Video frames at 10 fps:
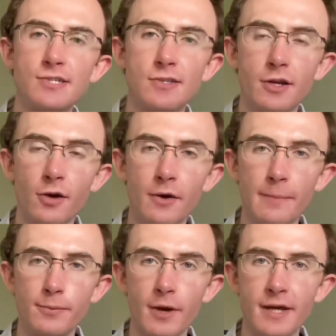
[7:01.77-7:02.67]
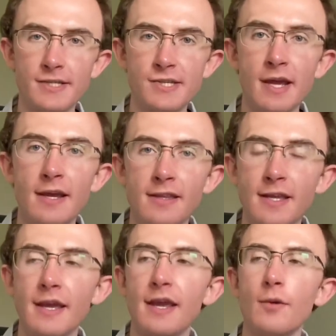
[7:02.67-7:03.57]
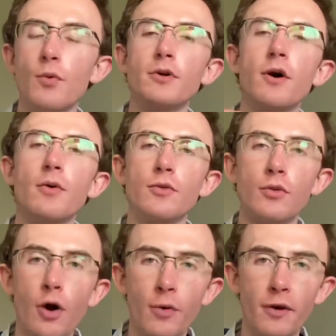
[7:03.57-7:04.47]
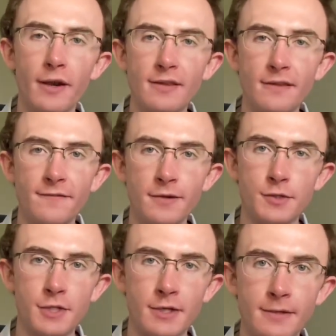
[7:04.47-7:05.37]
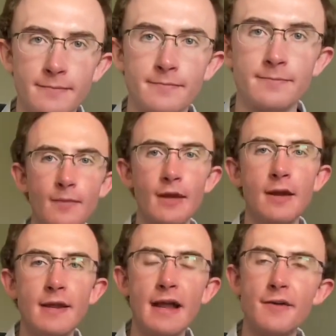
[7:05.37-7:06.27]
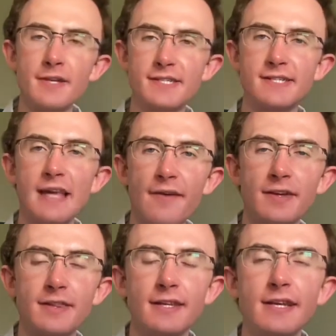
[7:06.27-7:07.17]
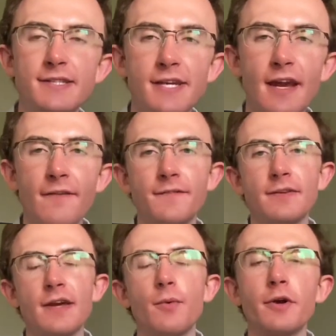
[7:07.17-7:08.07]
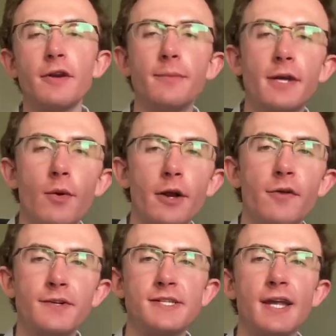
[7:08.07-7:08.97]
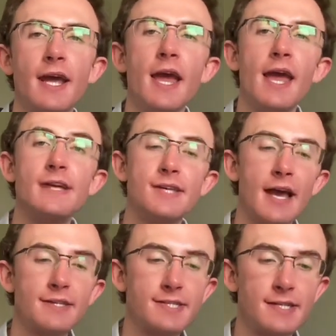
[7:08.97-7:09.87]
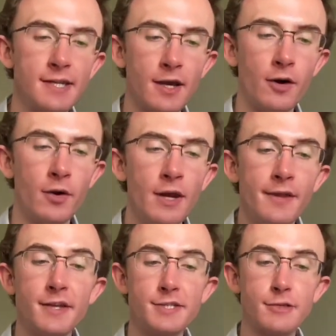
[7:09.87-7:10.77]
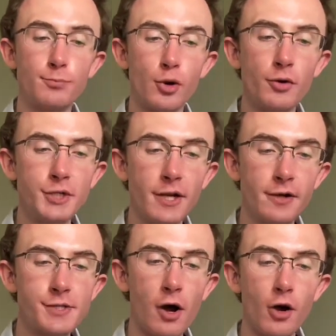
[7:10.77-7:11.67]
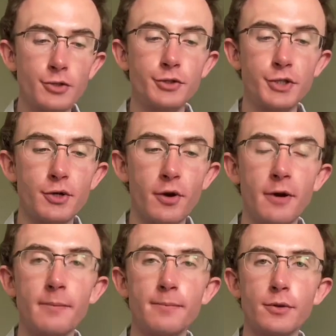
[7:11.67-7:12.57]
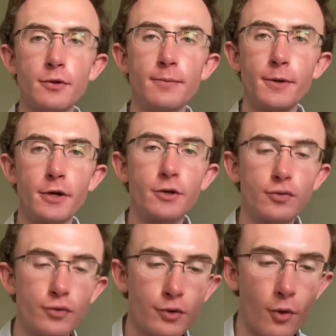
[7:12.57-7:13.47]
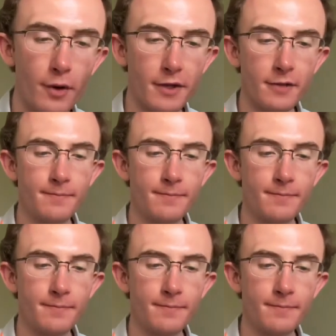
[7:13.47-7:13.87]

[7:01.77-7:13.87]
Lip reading: the current price, thinking it will go lower in the future. Now, this 7th ETF that we're going to be going over today is SCO. This is ProShares Ultra Short Bloomberg Crude Oil.